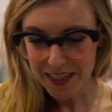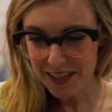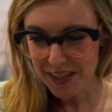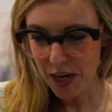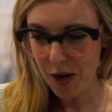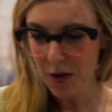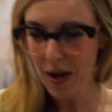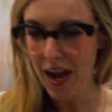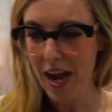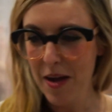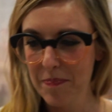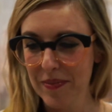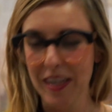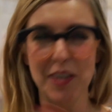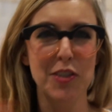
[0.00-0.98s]
So
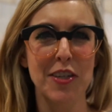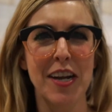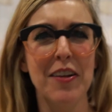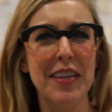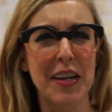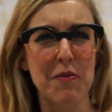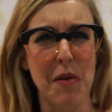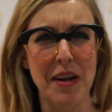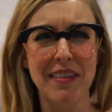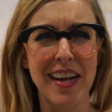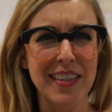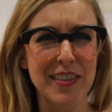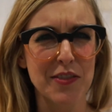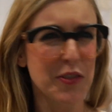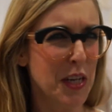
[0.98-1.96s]
yesterday I only had 1
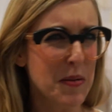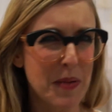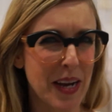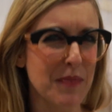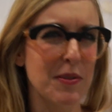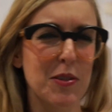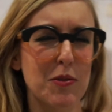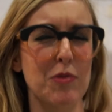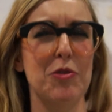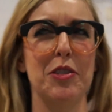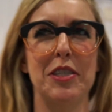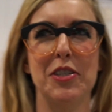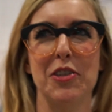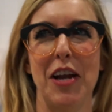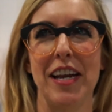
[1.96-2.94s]
glass of champagne, which was
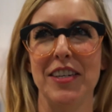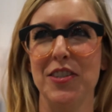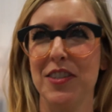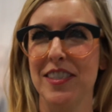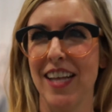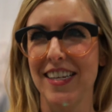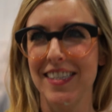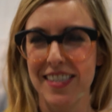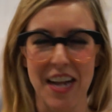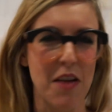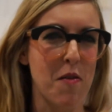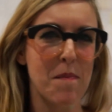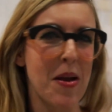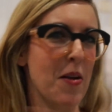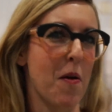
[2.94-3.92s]
really strange because that's not
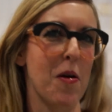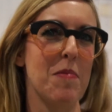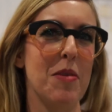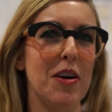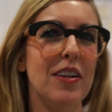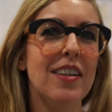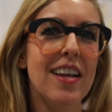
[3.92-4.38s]
my normal